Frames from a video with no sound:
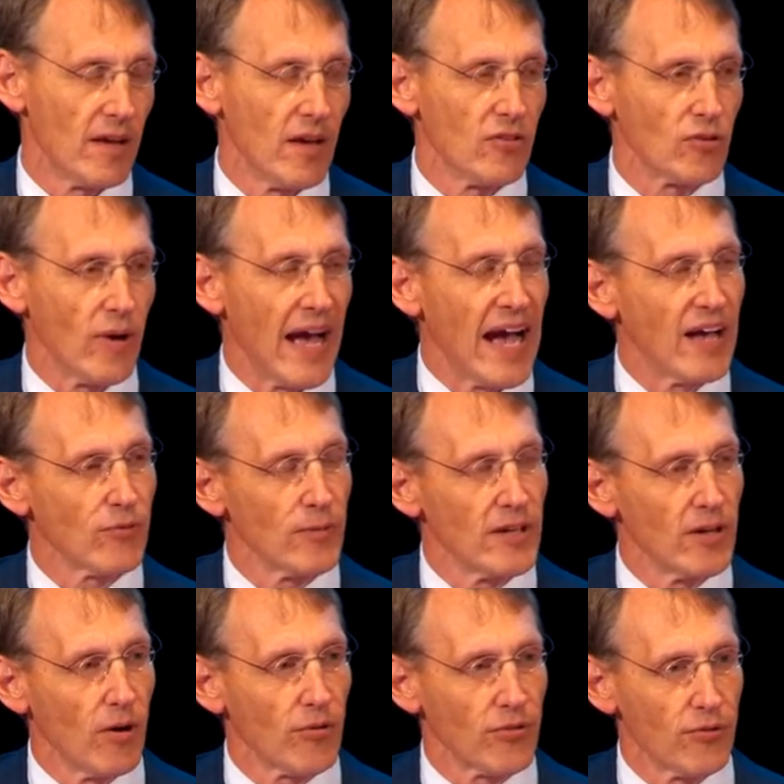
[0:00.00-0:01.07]
So as we
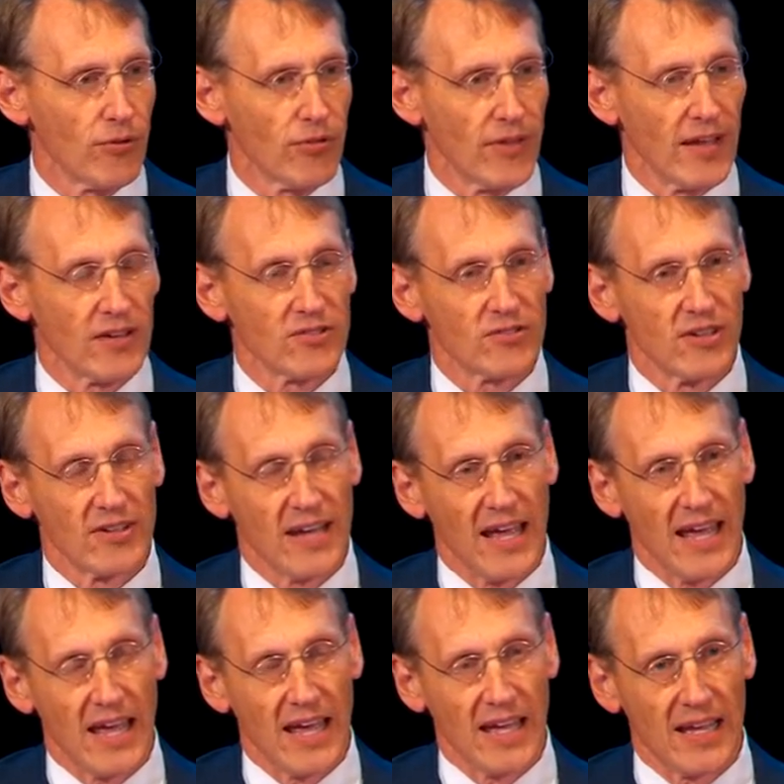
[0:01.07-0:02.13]
go through things
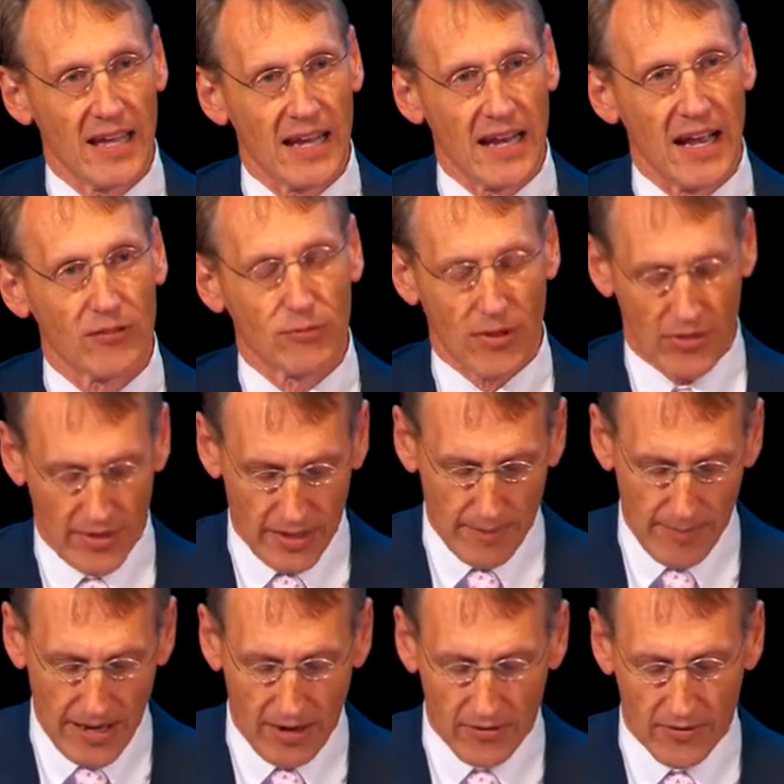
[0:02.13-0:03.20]
today, and as we think
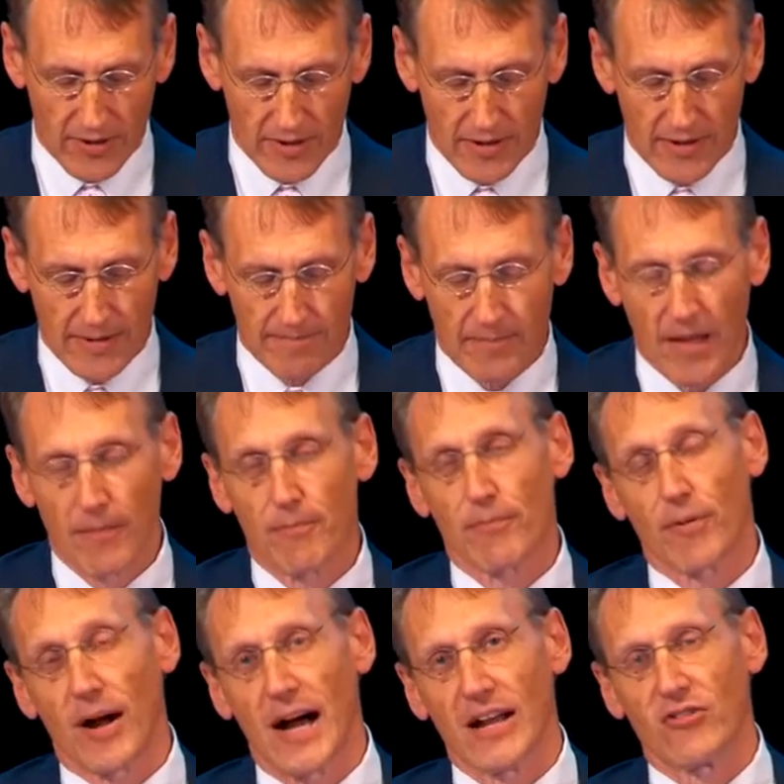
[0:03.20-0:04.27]
about
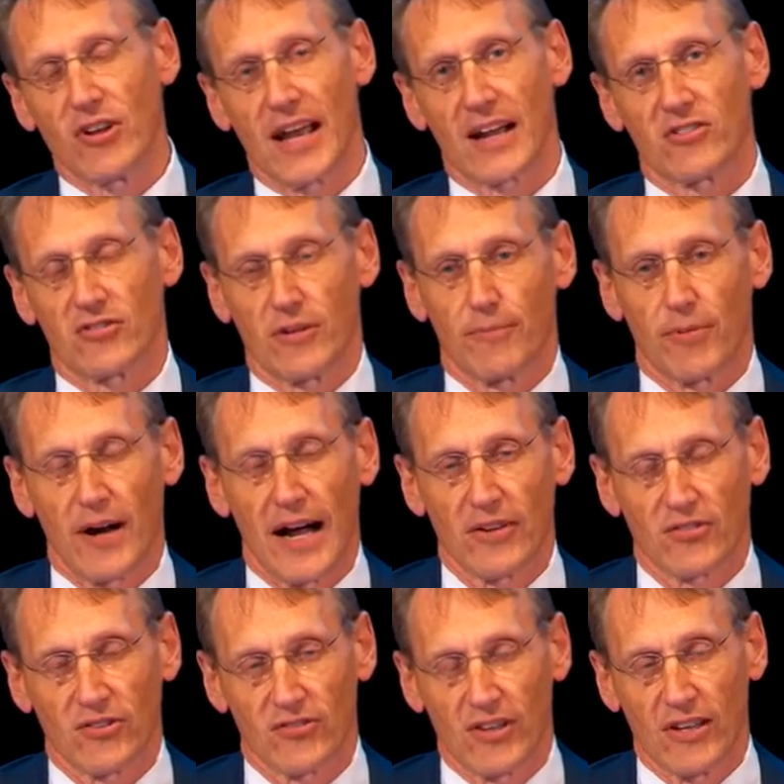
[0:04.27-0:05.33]
projects and
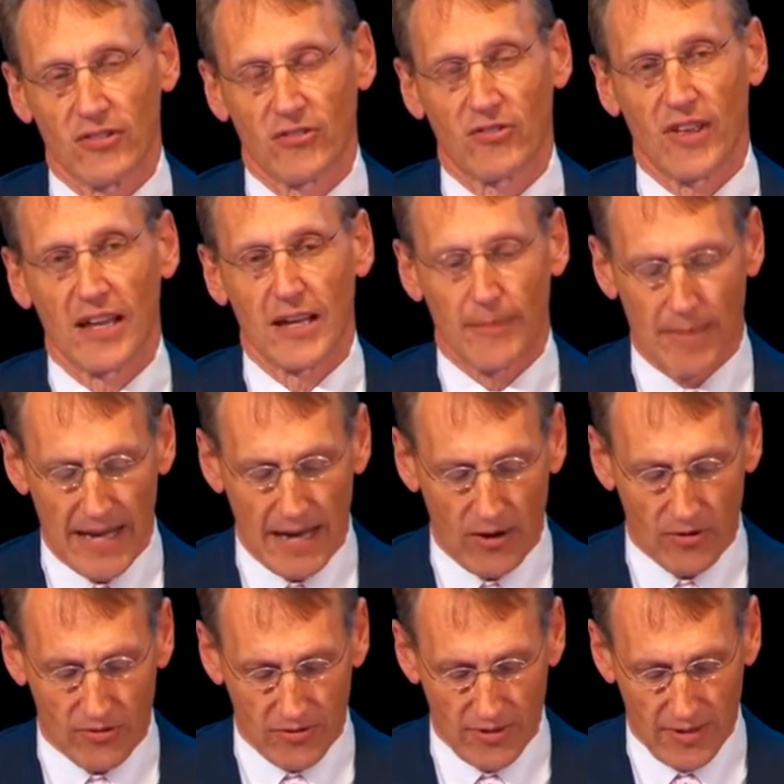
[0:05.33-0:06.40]
processes, think
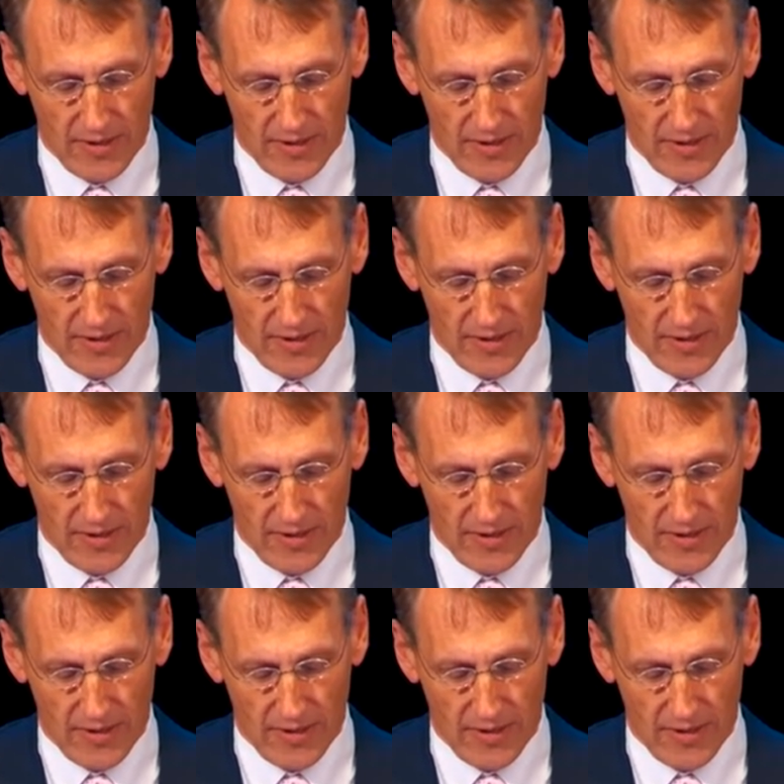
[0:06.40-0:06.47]
about